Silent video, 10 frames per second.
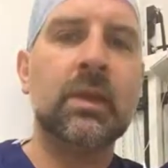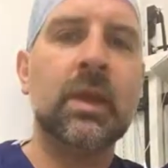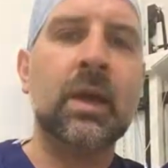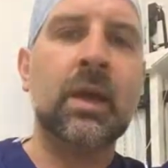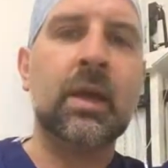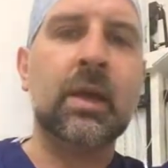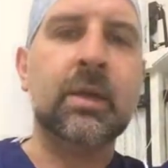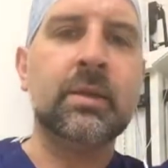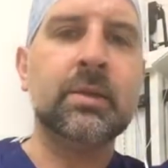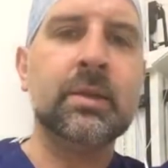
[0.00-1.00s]
Uh,
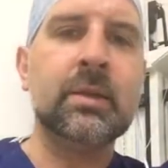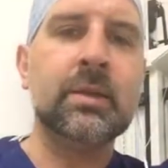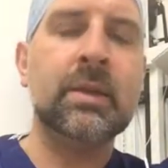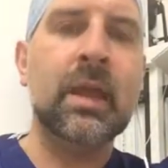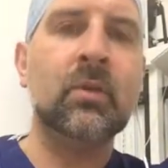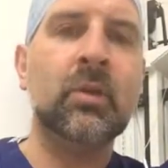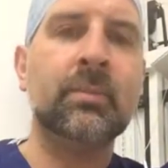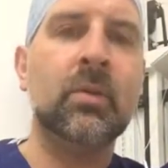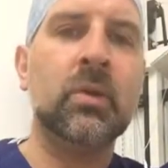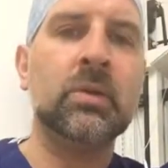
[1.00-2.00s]
Nagor
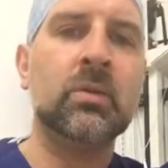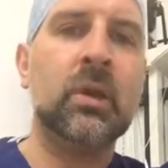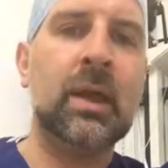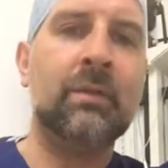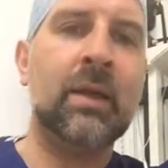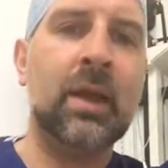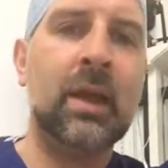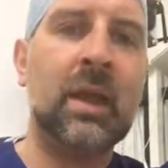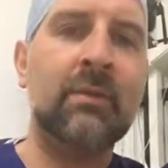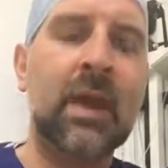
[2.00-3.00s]
implant. So I'll have I'll
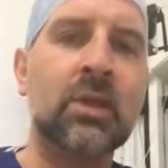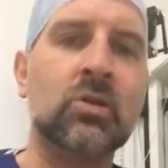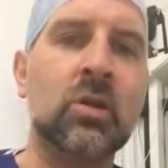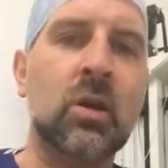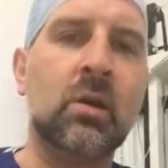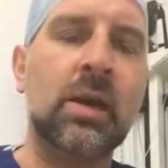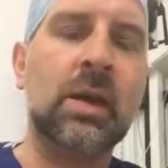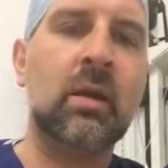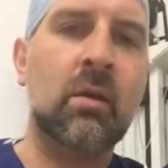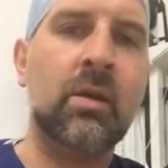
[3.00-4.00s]
have an extra high and
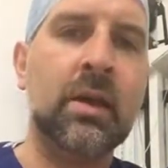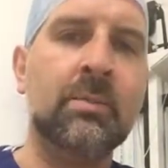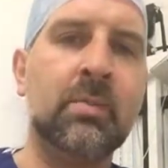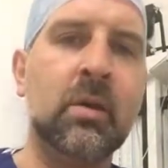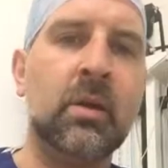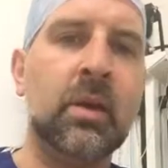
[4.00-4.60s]
a high implant.